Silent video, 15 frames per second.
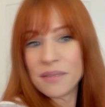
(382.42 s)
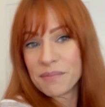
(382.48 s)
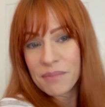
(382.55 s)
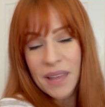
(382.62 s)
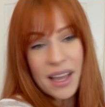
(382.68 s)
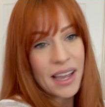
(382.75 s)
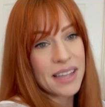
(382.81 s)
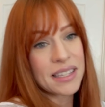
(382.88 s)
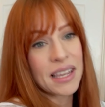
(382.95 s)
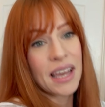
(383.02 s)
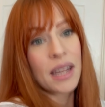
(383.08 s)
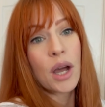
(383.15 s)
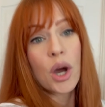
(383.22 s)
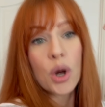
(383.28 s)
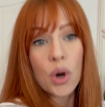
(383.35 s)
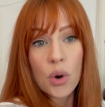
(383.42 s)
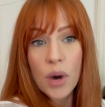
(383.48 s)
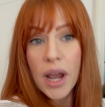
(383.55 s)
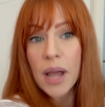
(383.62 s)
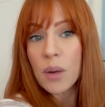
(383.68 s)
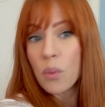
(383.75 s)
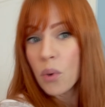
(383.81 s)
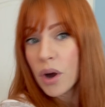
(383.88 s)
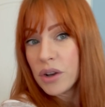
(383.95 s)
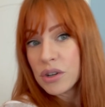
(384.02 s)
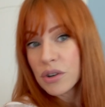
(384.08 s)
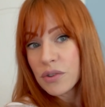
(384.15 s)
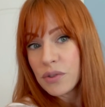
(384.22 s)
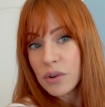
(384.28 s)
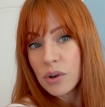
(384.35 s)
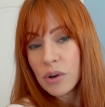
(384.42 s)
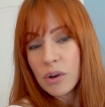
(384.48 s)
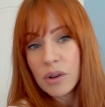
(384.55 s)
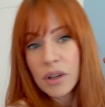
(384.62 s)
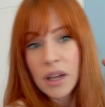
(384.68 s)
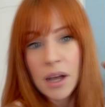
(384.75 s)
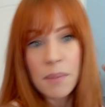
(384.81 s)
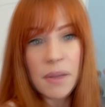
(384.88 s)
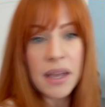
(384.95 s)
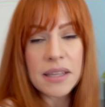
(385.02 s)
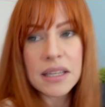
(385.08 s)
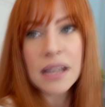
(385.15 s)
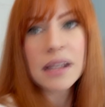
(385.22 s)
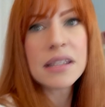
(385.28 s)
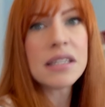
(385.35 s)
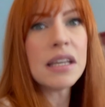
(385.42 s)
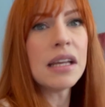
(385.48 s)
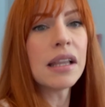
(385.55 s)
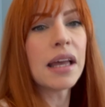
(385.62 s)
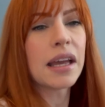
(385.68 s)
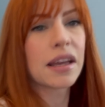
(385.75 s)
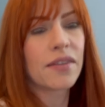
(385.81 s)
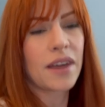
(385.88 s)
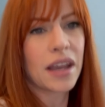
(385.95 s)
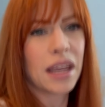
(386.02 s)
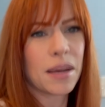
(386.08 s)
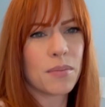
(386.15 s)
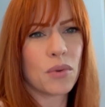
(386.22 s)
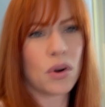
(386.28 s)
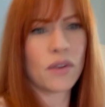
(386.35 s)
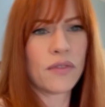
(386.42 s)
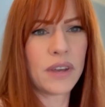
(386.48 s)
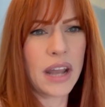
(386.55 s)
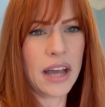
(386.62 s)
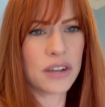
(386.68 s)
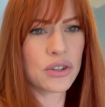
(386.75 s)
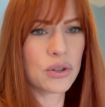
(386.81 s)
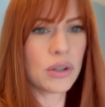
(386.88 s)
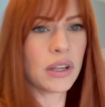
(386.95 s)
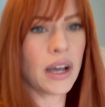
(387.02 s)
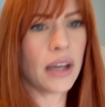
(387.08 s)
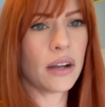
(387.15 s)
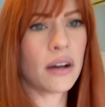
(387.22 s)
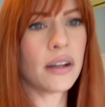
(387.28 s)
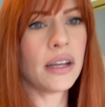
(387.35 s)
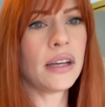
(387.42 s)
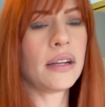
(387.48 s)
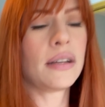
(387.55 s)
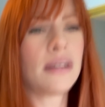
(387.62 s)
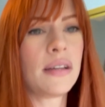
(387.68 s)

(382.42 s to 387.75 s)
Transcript: like I said, great, wonderful, amazing. Let's see, like, if I can get more of a natural light on it.